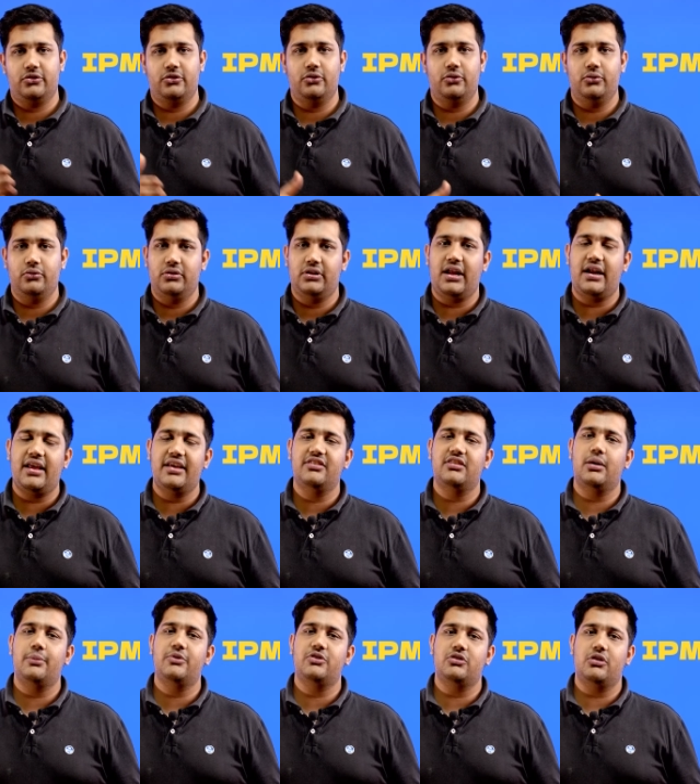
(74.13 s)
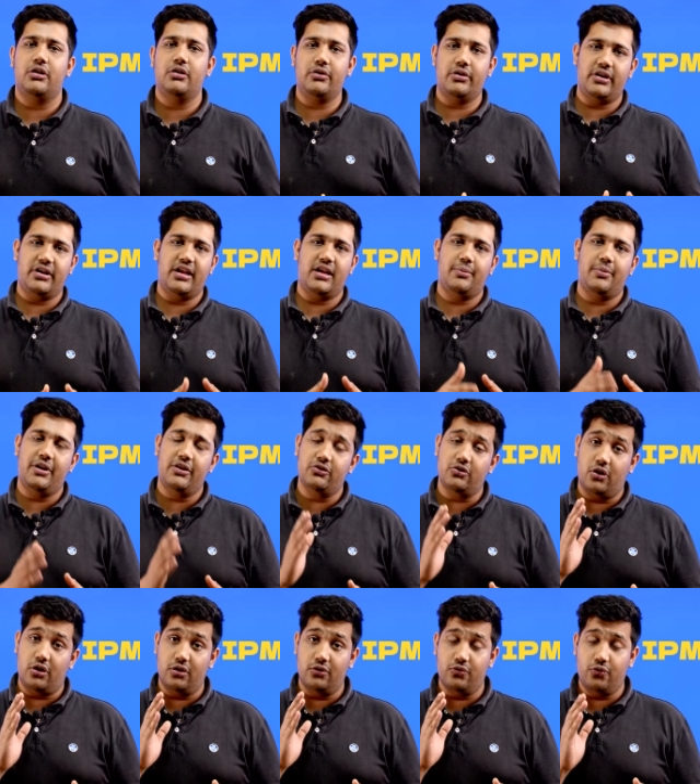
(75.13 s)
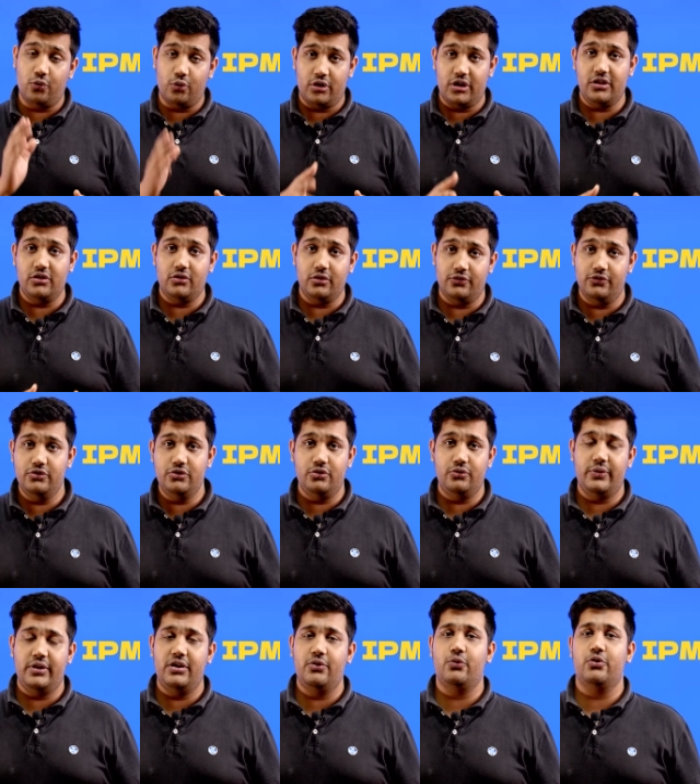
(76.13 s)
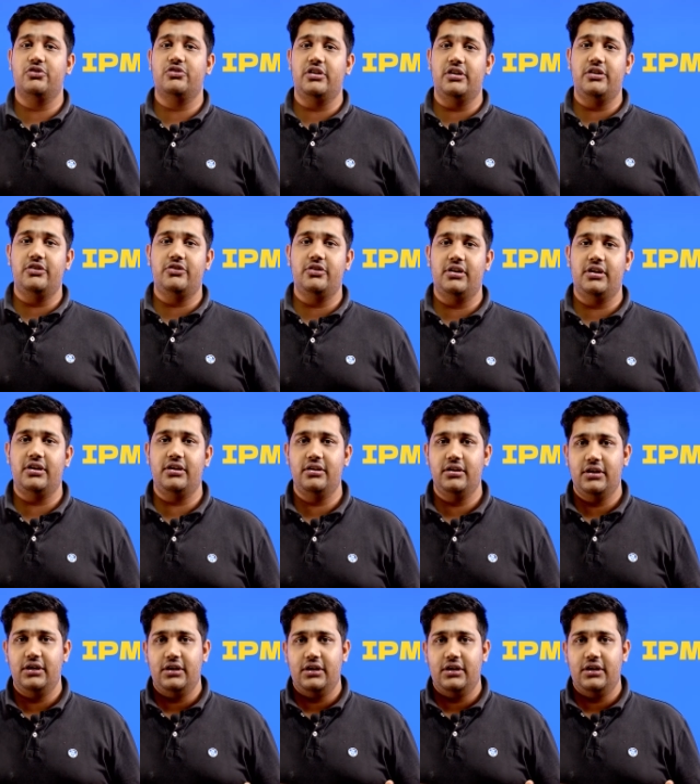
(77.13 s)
So that exam is not going to take place on 14th of June when it was initially